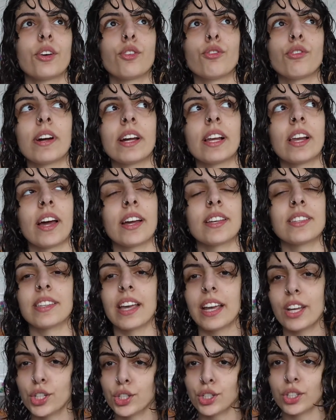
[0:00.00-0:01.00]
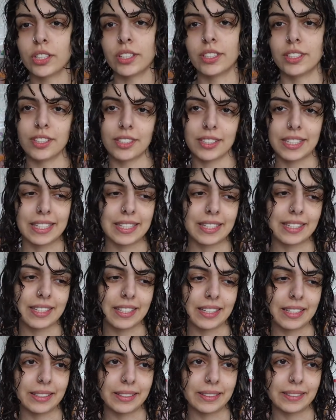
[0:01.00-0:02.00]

realizations